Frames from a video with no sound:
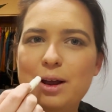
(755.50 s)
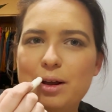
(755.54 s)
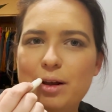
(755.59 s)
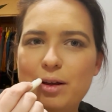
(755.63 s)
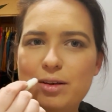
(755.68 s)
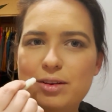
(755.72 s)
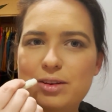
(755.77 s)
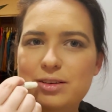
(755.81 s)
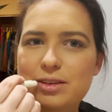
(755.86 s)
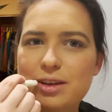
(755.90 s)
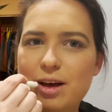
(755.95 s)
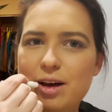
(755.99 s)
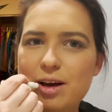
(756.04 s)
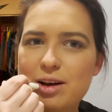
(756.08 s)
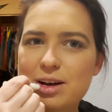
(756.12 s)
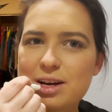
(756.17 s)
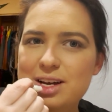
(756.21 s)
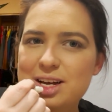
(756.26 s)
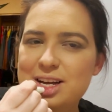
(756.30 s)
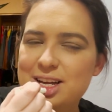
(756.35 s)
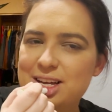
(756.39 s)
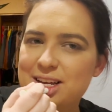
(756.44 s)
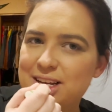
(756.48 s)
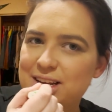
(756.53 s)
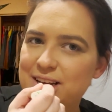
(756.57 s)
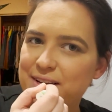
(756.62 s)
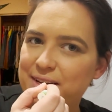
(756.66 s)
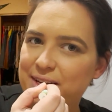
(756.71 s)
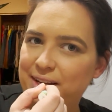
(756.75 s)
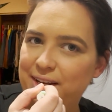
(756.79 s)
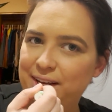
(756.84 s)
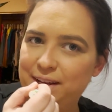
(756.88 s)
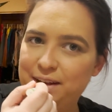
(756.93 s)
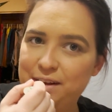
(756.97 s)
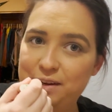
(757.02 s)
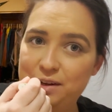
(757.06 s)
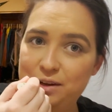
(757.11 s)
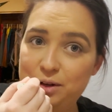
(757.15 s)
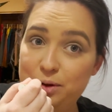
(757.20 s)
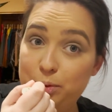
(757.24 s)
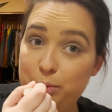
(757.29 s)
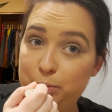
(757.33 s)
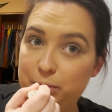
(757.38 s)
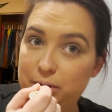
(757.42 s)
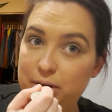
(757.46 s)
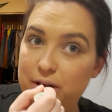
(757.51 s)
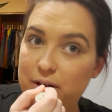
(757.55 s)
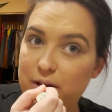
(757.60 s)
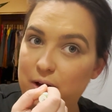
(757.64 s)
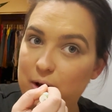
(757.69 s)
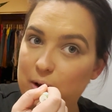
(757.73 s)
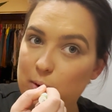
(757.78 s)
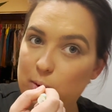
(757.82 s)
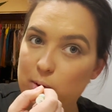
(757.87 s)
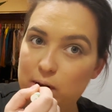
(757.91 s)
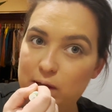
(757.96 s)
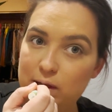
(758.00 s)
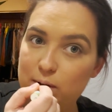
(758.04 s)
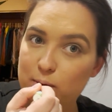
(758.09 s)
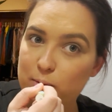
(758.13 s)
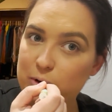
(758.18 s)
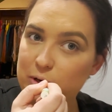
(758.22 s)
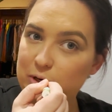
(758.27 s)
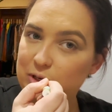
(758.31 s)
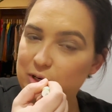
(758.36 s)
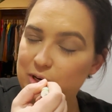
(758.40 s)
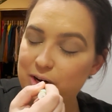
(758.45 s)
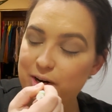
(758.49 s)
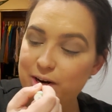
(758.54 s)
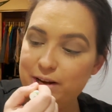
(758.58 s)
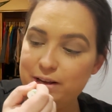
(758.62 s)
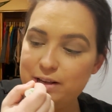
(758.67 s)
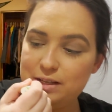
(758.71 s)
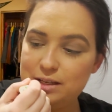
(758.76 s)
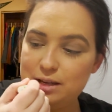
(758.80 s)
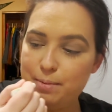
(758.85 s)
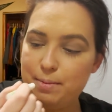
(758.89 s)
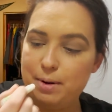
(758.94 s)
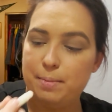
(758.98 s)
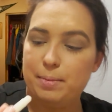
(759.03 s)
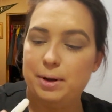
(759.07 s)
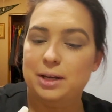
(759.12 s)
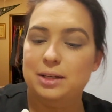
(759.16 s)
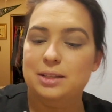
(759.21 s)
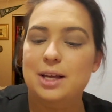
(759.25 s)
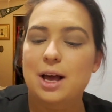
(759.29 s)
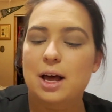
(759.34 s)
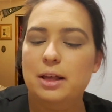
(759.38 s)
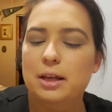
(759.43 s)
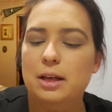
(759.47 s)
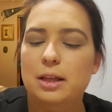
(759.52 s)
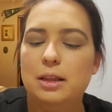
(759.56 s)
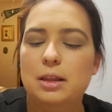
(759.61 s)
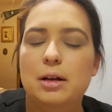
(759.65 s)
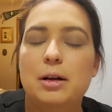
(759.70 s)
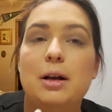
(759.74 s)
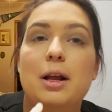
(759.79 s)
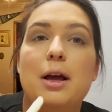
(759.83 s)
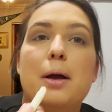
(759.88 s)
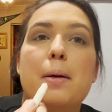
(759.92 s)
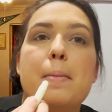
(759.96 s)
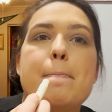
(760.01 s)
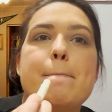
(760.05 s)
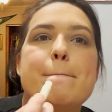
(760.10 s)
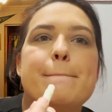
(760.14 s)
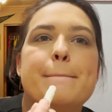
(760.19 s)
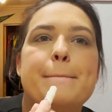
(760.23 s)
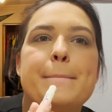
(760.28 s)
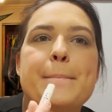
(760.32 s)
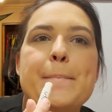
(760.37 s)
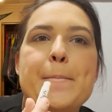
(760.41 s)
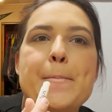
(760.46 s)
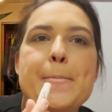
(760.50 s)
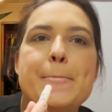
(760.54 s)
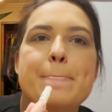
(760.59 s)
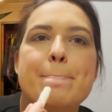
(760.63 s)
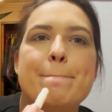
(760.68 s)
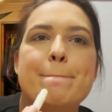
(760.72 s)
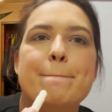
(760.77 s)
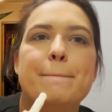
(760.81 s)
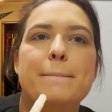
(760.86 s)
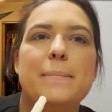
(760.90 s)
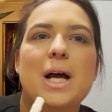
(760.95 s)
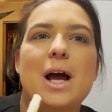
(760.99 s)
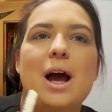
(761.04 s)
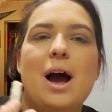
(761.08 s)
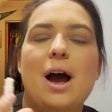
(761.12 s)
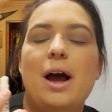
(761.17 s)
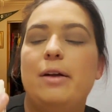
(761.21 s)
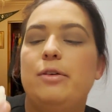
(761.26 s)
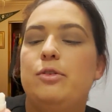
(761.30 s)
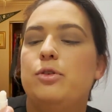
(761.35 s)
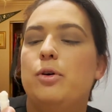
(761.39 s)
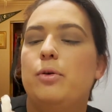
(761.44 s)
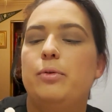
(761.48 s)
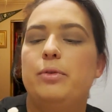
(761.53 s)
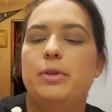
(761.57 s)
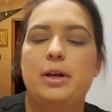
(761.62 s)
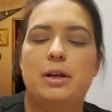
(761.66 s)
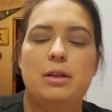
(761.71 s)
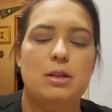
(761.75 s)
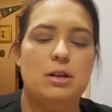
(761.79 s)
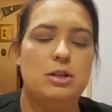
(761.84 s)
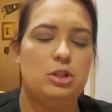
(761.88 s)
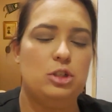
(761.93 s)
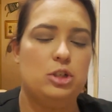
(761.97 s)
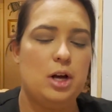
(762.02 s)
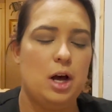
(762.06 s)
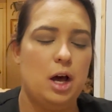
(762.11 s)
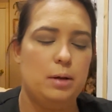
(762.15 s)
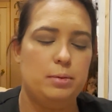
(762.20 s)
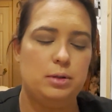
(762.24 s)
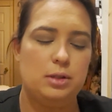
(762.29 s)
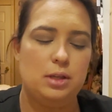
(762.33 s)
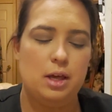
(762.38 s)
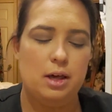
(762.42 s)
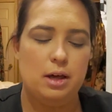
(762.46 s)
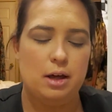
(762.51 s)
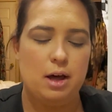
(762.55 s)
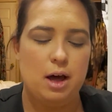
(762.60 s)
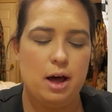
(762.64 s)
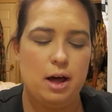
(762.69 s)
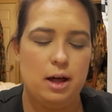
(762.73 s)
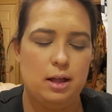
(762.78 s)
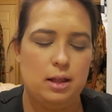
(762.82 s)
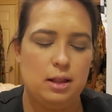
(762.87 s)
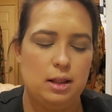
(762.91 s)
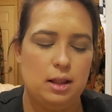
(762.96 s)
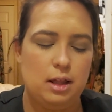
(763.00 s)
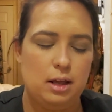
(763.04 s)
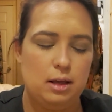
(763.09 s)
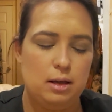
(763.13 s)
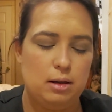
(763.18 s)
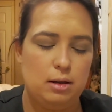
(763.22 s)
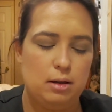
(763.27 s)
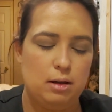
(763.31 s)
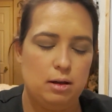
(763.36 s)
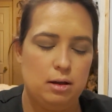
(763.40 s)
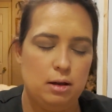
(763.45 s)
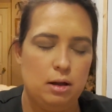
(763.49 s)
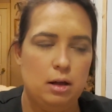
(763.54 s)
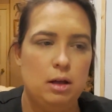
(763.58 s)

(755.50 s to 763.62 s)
so, but I want to get more serious about my Italian learning. I don't like this chapstick. I like